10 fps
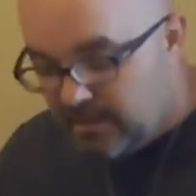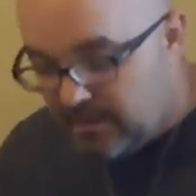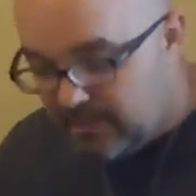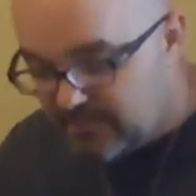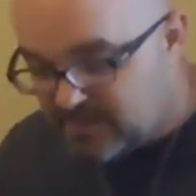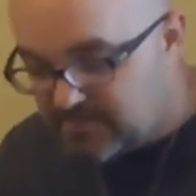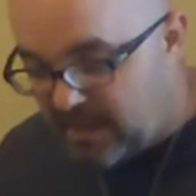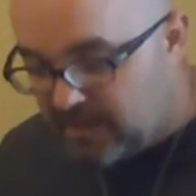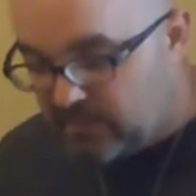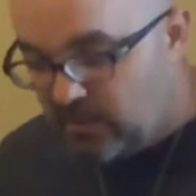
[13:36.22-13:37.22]
If in
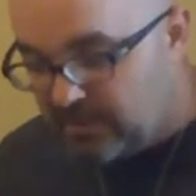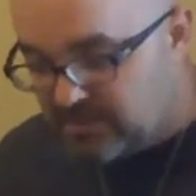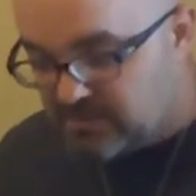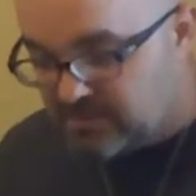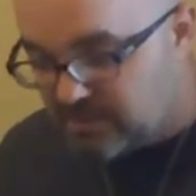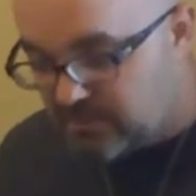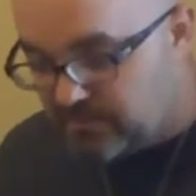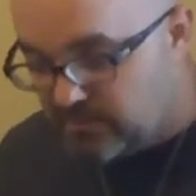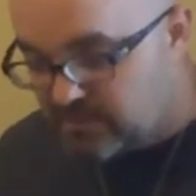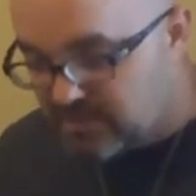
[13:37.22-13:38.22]
spite of all this you still
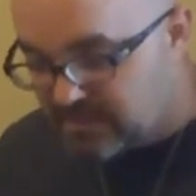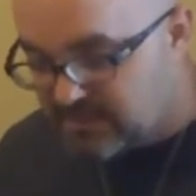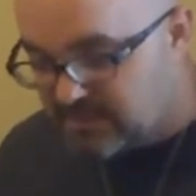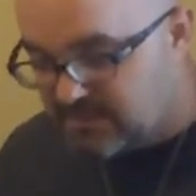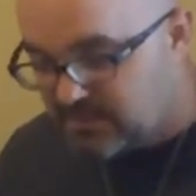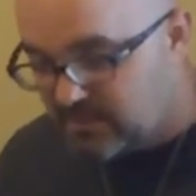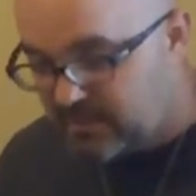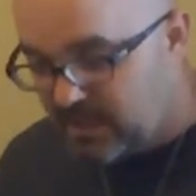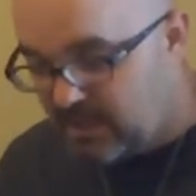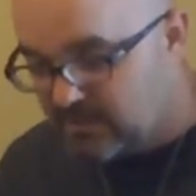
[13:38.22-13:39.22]
refuse to listen and still
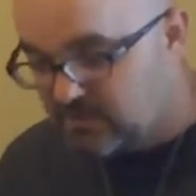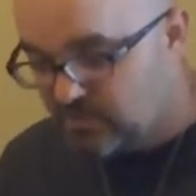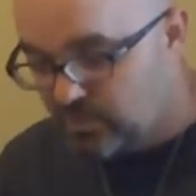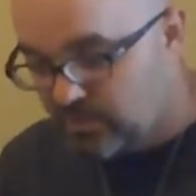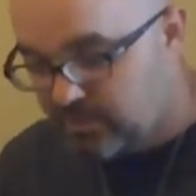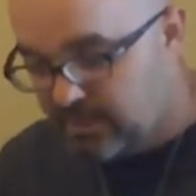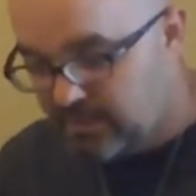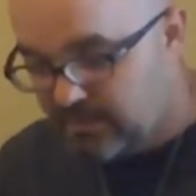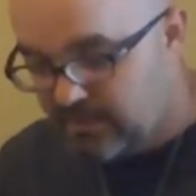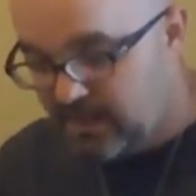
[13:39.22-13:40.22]
remain hostile toward me,
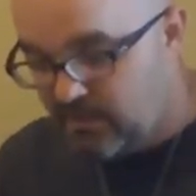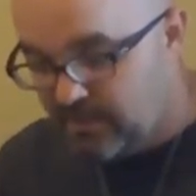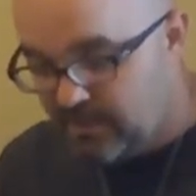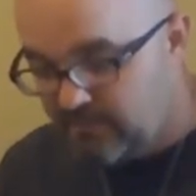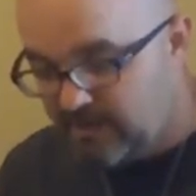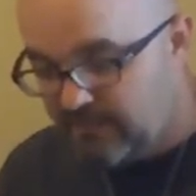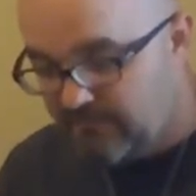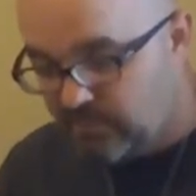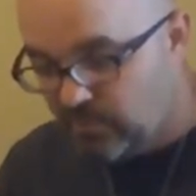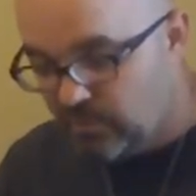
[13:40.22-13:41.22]
then I will give my
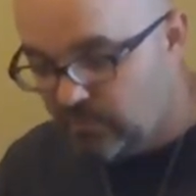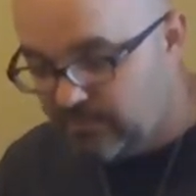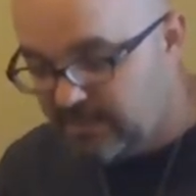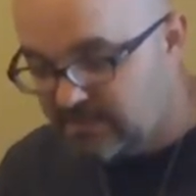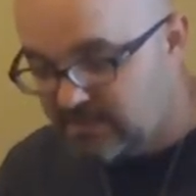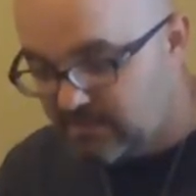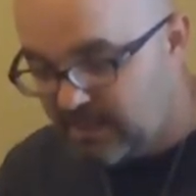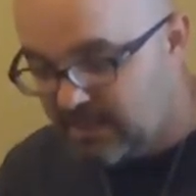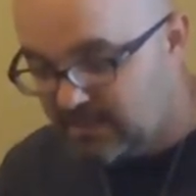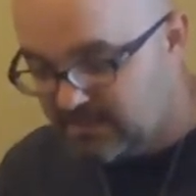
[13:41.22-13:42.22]
full vent to
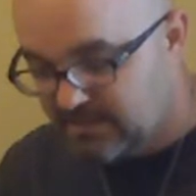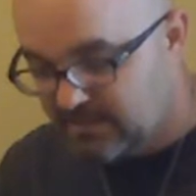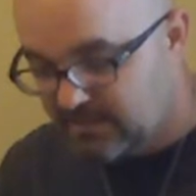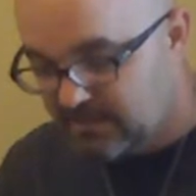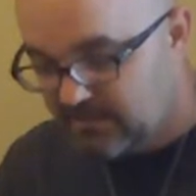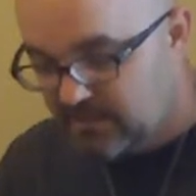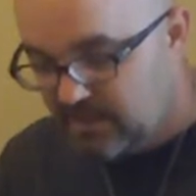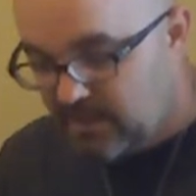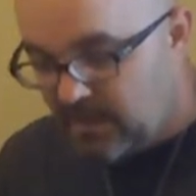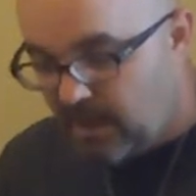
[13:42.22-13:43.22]
my hostility.
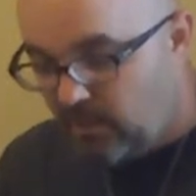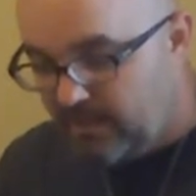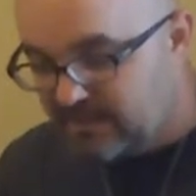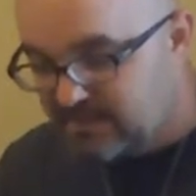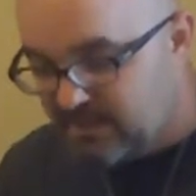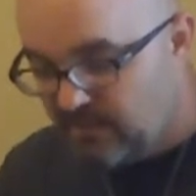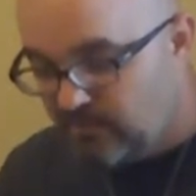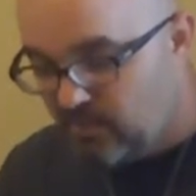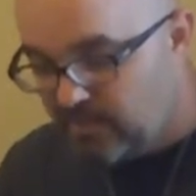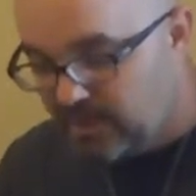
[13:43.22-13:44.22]
I will
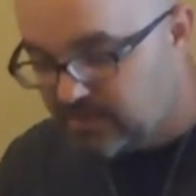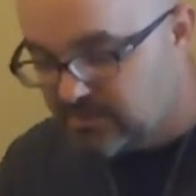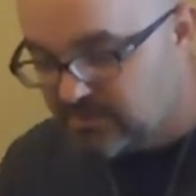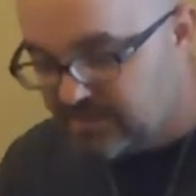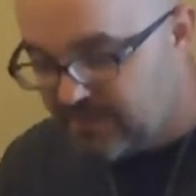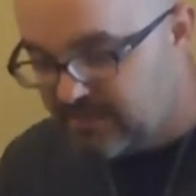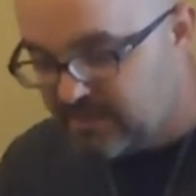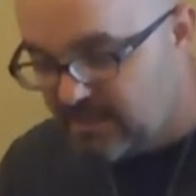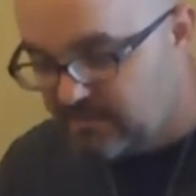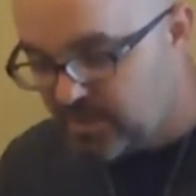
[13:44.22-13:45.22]
myself punish you 7
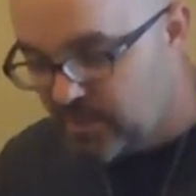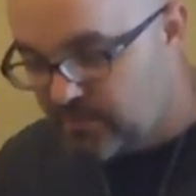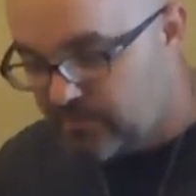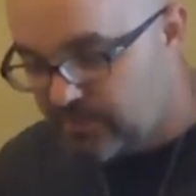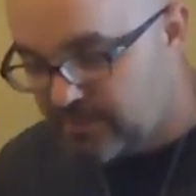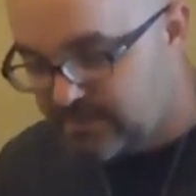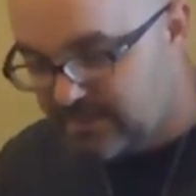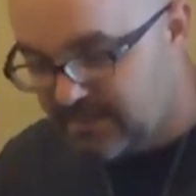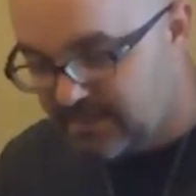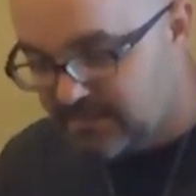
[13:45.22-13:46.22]
times over for your
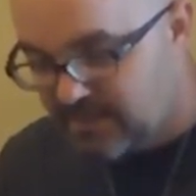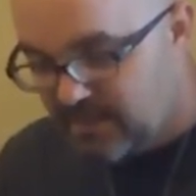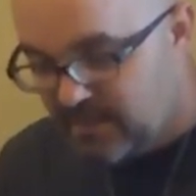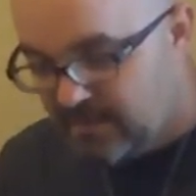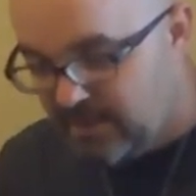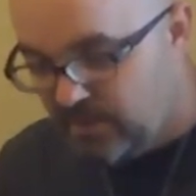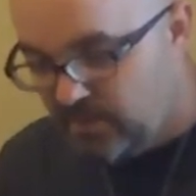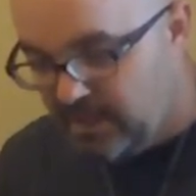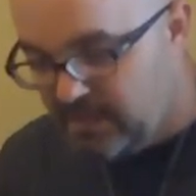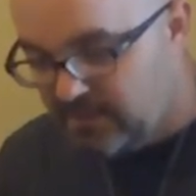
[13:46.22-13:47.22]
sins. Then you
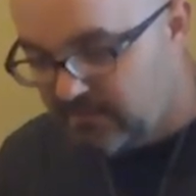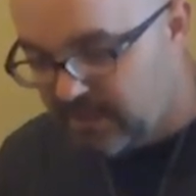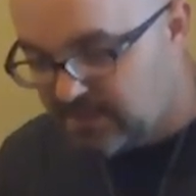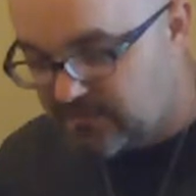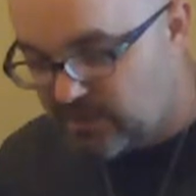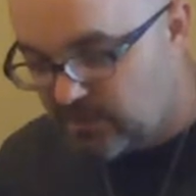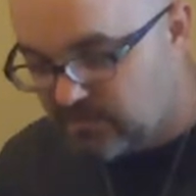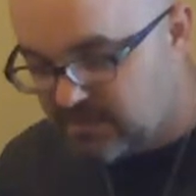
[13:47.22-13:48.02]
will eat the flesh of your own